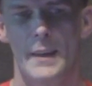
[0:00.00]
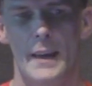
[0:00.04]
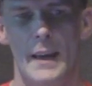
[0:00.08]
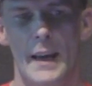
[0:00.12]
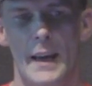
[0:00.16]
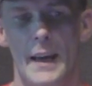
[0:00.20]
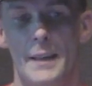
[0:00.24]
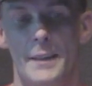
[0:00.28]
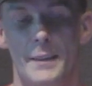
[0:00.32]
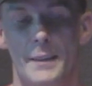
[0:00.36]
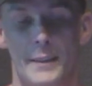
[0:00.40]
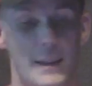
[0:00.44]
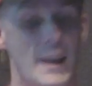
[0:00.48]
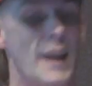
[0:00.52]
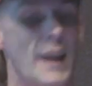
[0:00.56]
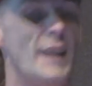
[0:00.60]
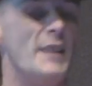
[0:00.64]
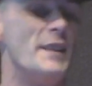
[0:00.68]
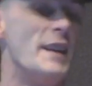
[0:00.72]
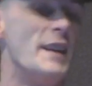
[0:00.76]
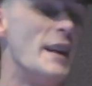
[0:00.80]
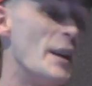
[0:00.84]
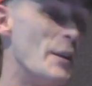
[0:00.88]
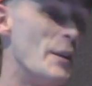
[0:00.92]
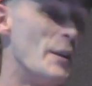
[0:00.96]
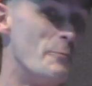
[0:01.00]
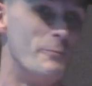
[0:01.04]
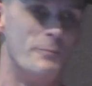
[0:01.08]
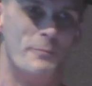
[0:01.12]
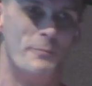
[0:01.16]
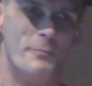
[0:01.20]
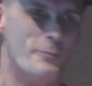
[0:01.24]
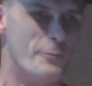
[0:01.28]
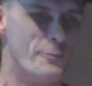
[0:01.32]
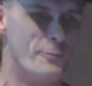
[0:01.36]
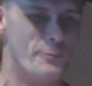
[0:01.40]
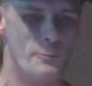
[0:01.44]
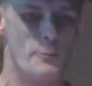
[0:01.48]
and, and yeah,
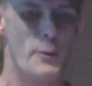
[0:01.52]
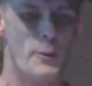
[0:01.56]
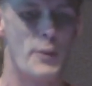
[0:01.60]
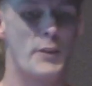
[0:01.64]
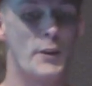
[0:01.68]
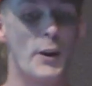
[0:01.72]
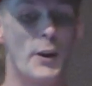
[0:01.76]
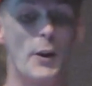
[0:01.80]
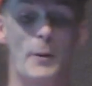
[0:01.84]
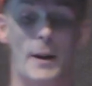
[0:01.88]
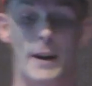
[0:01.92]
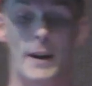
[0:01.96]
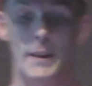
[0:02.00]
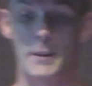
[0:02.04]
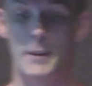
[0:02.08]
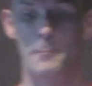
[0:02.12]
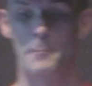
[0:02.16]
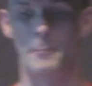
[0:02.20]
throw out the